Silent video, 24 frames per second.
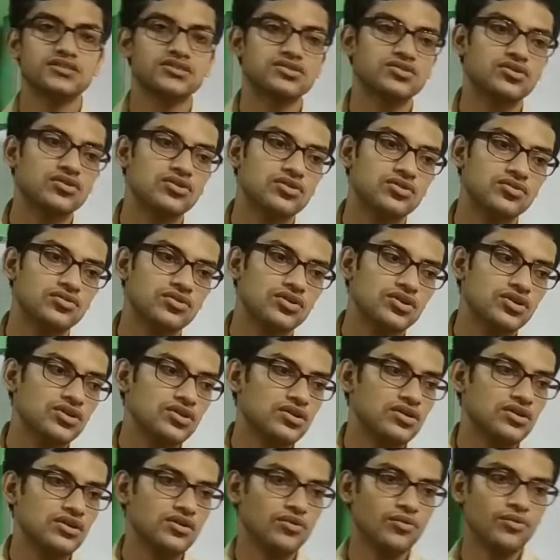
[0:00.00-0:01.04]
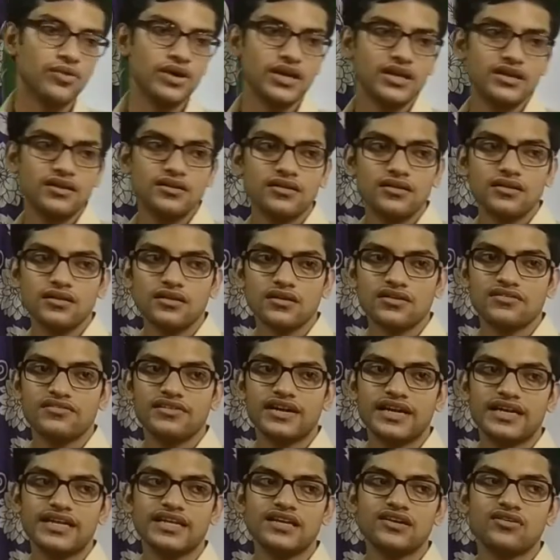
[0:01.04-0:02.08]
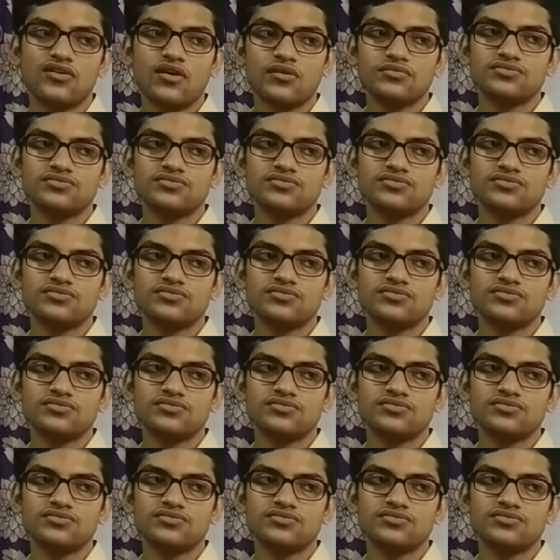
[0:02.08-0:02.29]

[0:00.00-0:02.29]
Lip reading: So when creating